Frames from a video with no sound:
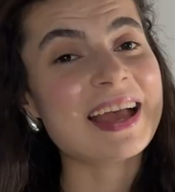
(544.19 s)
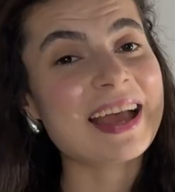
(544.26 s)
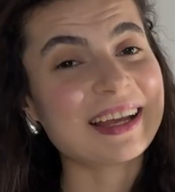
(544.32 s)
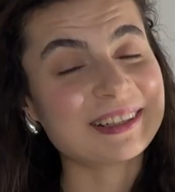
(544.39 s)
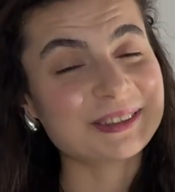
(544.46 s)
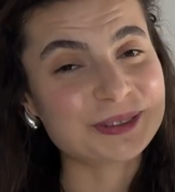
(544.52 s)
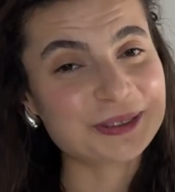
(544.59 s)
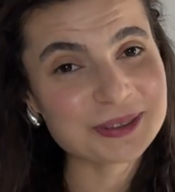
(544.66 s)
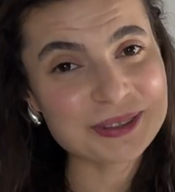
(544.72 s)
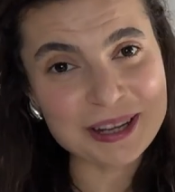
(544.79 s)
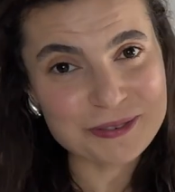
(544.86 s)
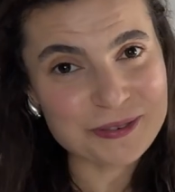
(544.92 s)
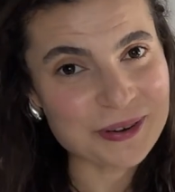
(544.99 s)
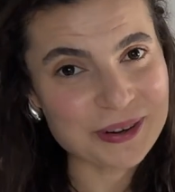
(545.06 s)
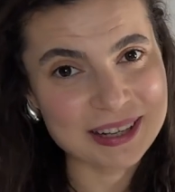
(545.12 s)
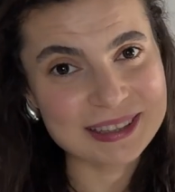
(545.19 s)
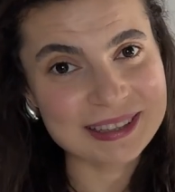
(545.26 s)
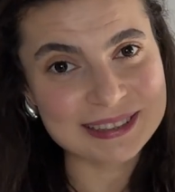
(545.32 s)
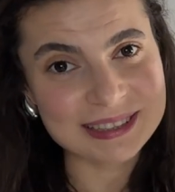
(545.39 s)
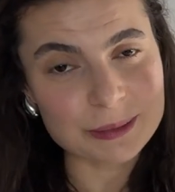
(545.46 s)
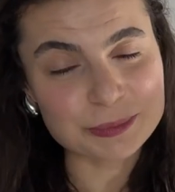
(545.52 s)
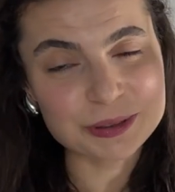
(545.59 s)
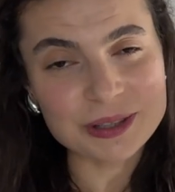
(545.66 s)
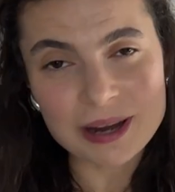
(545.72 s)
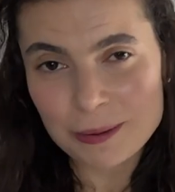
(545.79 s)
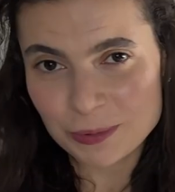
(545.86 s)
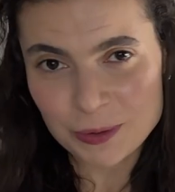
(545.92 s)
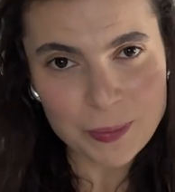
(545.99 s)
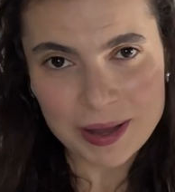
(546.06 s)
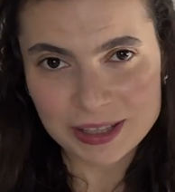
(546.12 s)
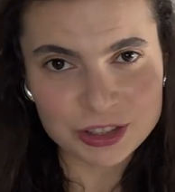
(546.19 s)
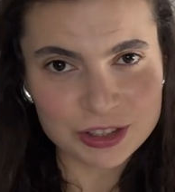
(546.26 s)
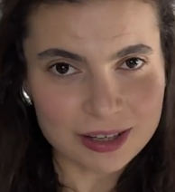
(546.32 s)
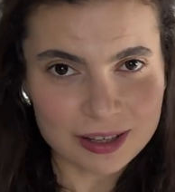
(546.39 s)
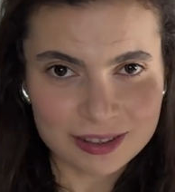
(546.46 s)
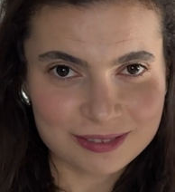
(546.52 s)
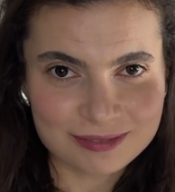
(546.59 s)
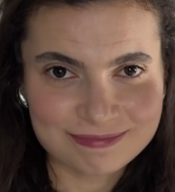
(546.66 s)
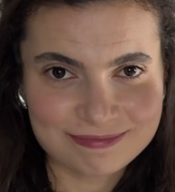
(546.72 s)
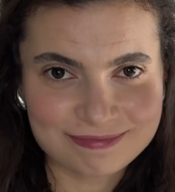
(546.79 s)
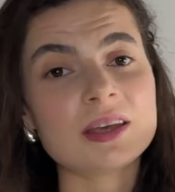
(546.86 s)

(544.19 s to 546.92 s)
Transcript: And do not forget to subscribe to my channel.